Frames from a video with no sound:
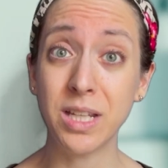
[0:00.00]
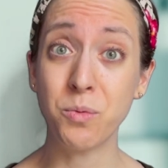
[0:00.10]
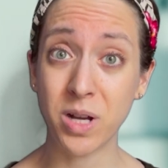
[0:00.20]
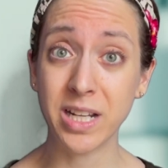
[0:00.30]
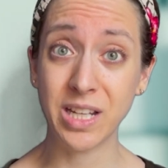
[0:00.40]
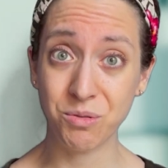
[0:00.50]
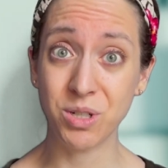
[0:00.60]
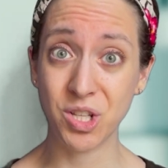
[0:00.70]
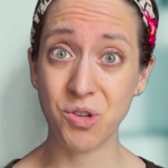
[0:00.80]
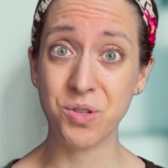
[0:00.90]
really want to
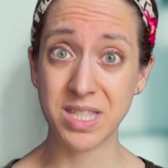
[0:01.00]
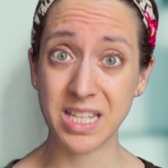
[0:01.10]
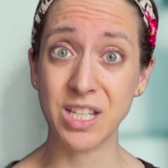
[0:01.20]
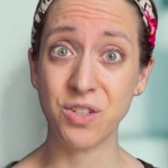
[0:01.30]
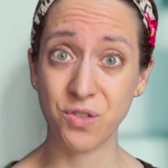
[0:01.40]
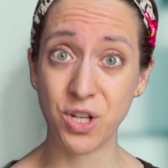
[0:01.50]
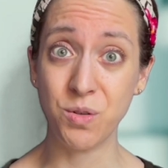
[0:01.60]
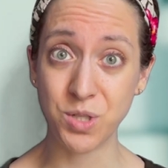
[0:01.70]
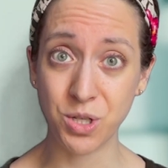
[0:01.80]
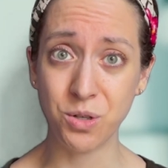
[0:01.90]
get rid of those things for
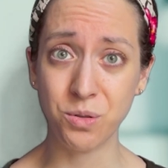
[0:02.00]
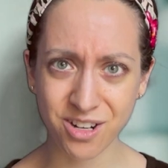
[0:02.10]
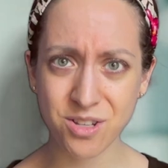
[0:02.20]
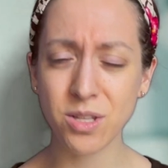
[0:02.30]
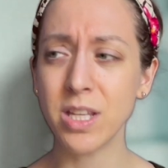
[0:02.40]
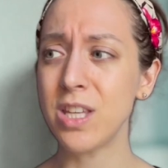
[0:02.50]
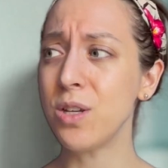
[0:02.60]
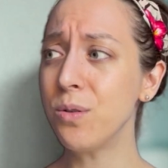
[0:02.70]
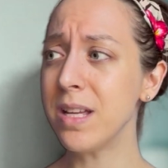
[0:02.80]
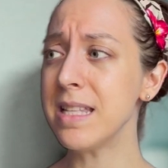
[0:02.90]
you too, so that you
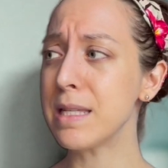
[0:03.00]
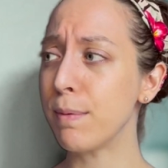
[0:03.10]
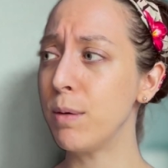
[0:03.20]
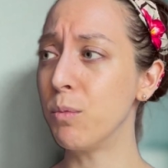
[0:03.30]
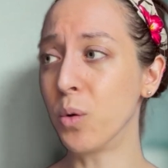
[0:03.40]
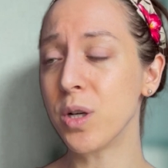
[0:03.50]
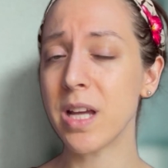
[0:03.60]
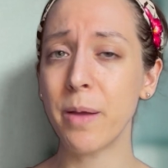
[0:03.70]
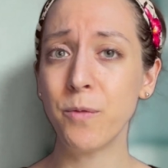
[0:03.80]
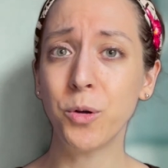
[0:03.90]
can spend more
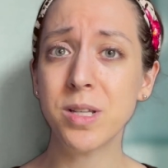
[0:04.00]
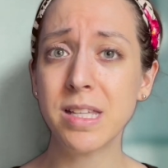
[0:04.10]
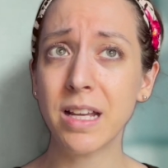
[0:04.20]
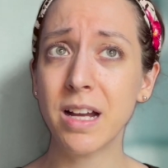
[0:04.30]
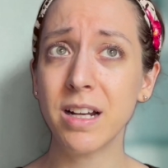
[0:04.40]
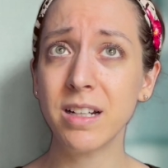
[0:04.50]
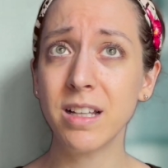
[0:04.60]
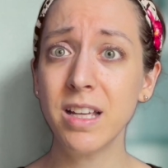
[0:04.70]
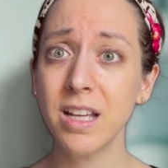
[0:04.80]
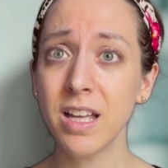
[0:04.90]
time focusing on
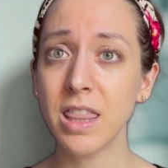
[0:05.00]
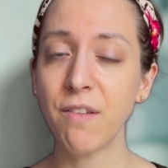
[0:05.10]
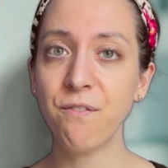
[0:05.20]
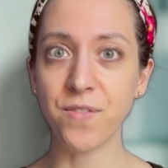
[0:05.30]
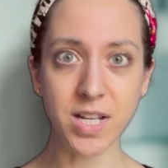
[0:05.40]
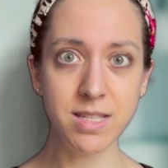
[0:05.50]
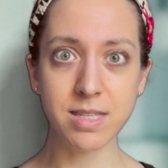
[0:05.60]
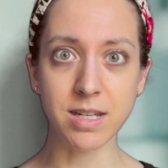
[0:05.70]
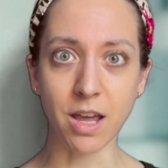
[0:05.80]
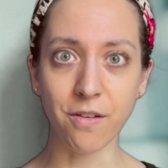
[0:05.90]
the fun
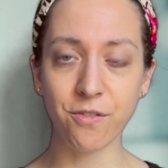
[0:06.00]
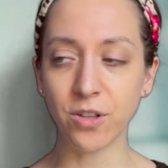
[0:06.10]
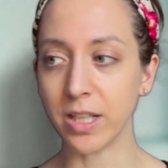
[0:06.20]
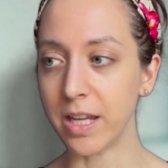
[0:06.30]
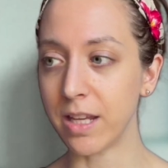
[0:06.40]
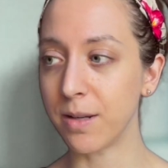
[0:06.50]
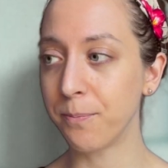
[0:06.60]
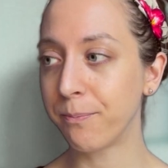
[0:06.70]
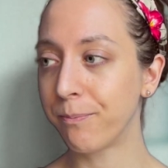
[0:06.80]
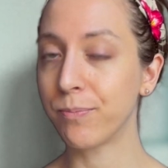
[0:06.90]
stuff like
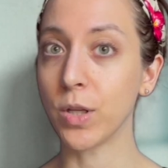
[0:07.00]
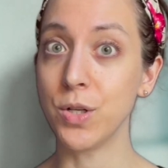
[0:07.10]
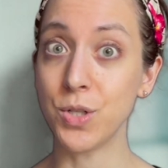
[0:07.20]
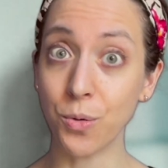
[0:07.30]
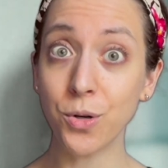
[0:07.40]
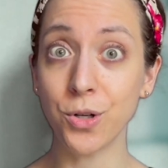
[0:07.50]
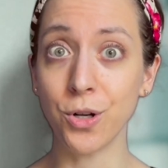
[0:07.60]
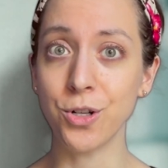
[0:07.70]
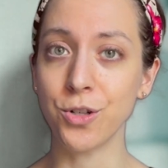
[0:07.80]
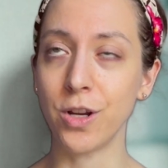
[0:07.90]
donor
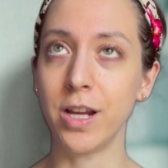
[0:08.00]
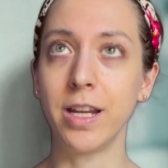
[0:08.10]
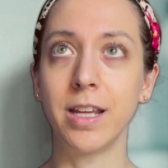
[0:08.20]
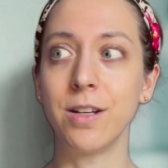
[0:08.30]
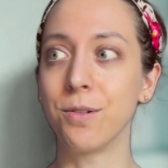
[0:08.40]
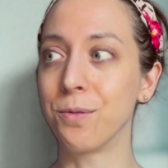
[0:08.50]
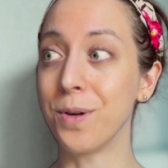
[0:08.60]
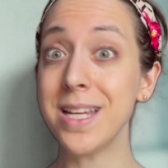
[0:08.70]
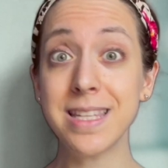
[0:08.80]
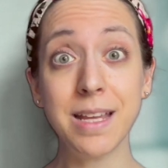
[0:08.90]
nurturing and
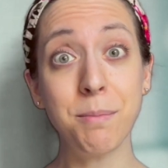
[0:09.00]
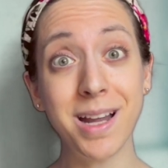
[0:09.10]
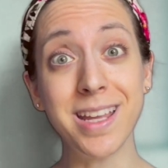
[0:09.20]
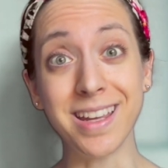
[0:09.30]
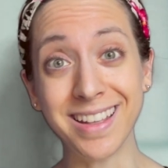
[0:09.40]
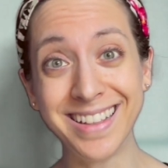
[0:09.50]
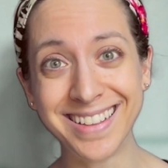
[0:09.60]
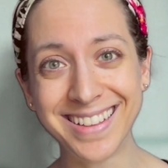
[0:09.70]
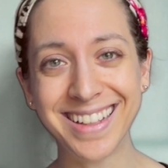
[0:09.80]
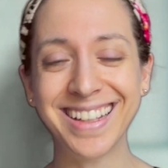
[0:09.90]
raising money
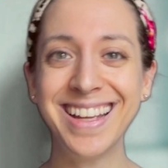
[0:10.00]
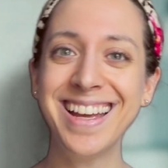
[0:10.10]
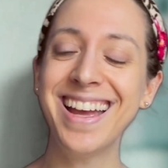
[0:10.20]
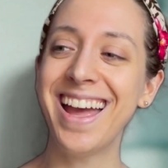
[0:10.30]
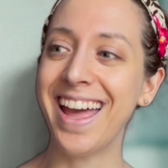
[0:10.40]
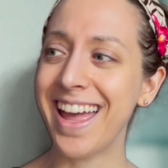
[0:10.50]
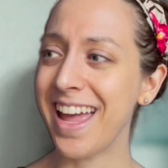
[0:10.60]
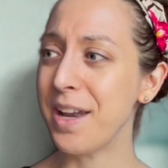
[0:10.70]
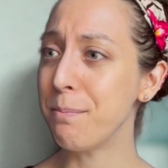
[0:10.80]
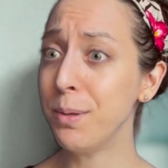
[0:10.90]

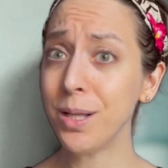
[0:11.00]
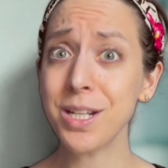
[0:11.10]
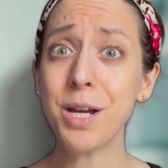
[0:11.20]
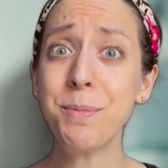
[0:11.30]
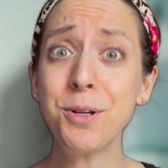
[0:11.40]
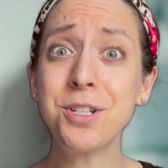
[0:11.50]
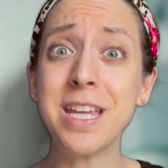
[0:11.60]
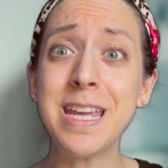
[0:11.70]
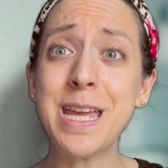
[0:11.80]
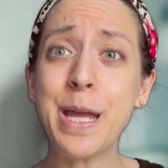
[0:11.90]
and building up your
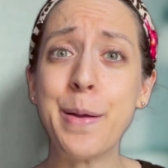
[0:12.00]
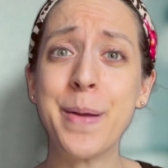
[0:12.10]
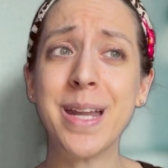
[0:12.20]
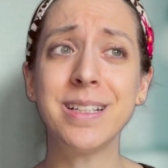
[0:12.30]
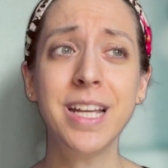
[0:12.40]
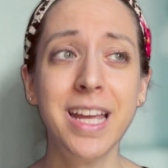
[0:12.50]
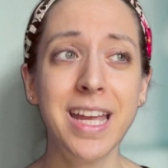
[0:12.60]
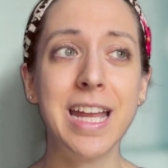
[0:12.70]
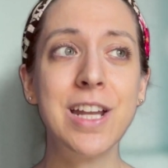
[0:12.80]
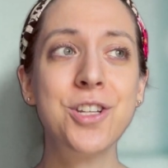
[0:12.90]
team and
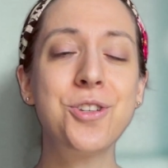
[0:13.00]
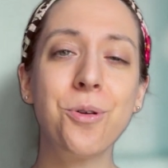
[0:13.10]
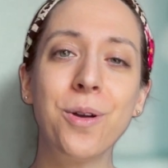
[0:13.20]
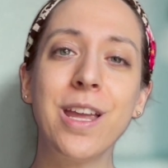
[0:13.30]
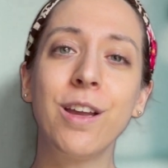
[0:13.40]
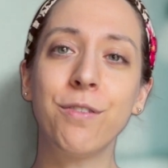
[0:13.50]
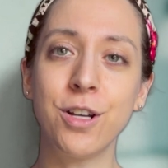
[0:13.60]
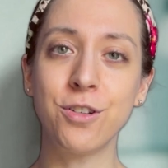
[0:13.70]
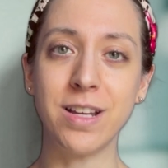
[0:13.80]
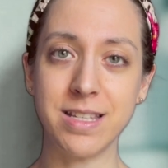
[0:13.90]
enjoying
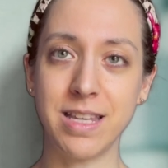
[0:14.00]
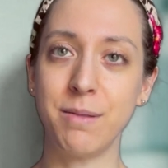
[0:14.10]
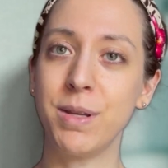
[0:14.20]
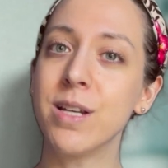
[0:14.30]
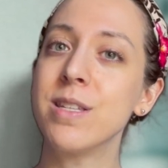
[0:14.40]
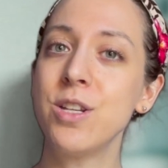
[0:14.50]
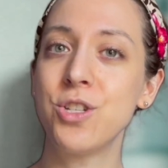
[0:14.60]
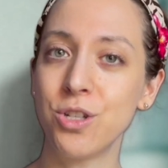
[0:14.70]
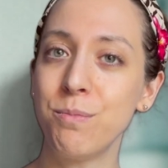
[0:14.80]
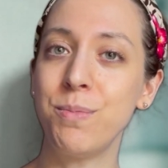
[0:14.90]
fundraising, because
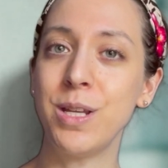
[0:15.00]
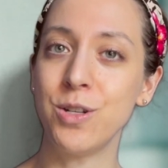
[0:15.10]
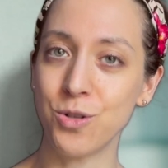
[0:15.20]
it should be